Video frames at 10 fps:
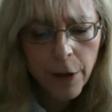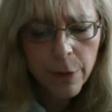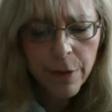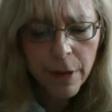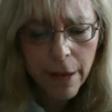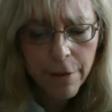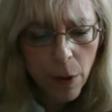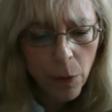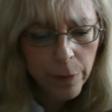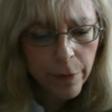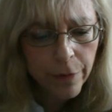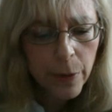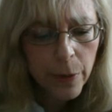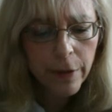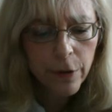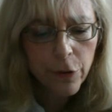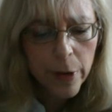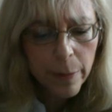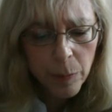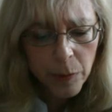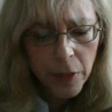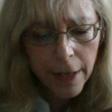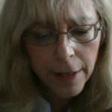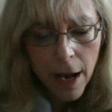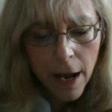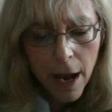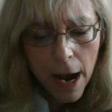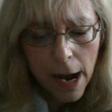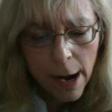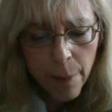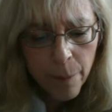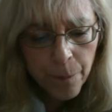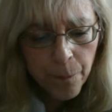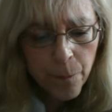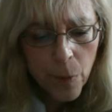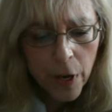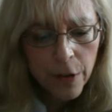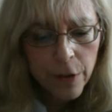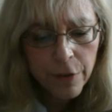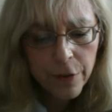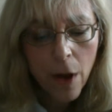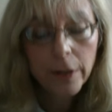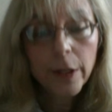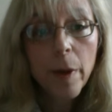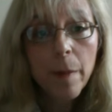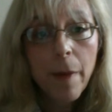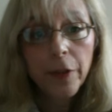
think they felt when reviewing their treatment plan? Can you talk a little bit about the